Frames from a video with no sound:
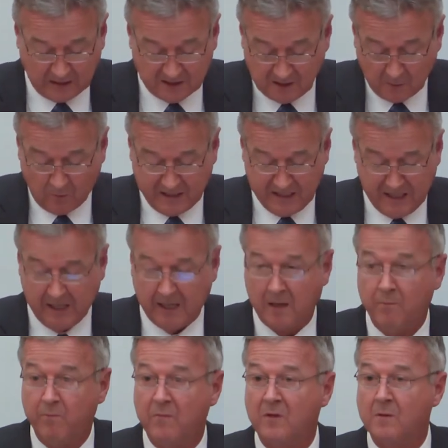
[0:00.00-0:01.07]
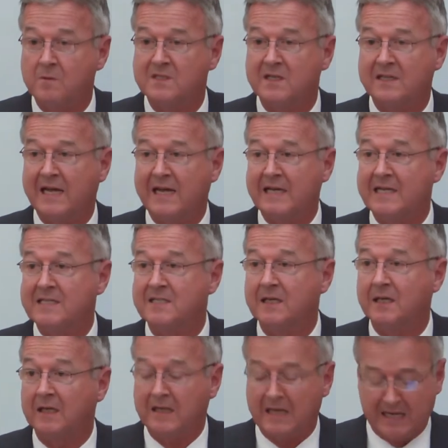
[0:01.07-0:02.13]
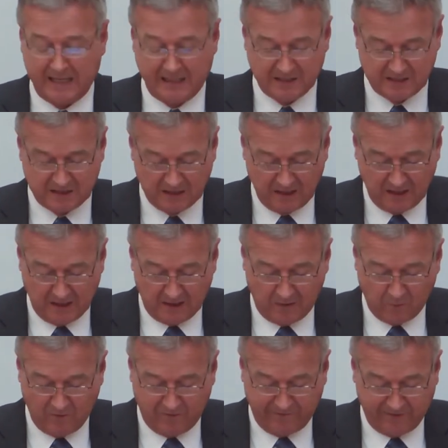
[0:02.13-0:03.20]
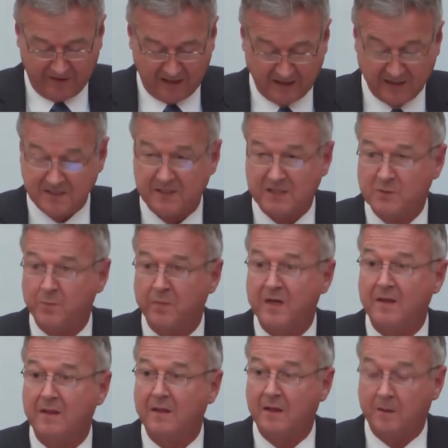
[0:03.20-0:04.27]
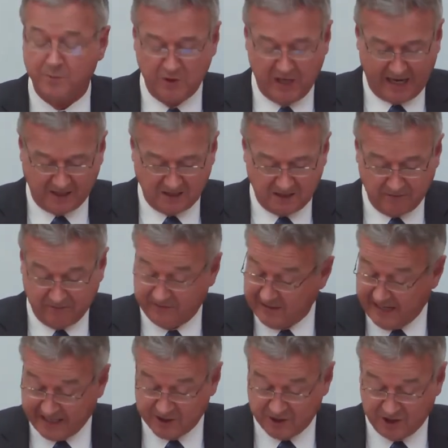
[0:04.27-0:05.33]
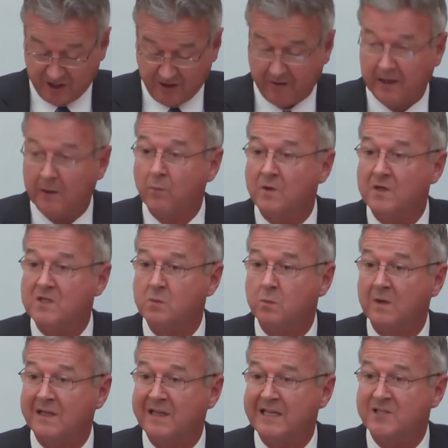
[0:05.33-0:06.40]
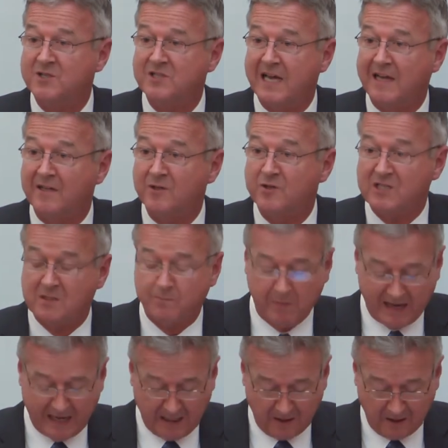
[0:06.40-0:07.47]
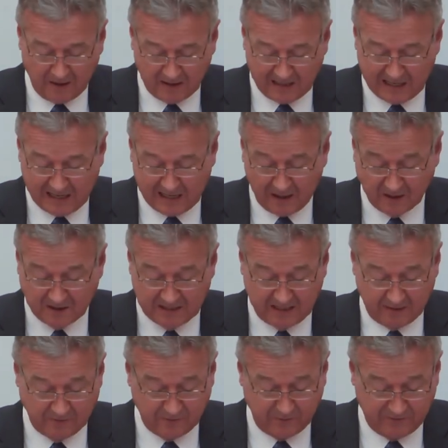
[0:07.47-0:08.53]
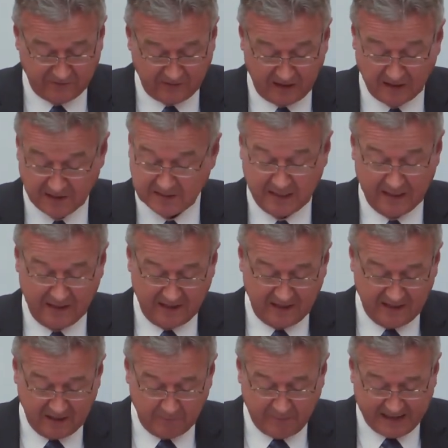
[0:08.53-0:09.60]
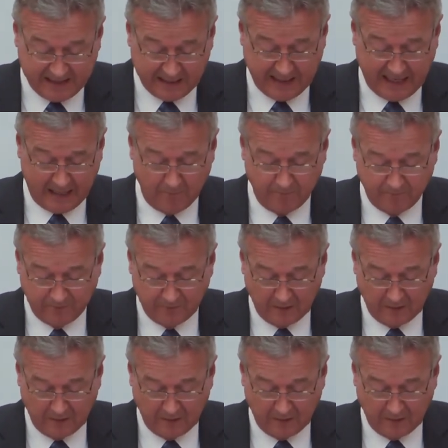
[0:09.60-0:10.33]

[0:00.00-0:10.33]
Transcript: So one year there was a dynastic alliance with France as being the objective. The next year it was, well, let's challenge Spain and ally ourselves with France, and then back again.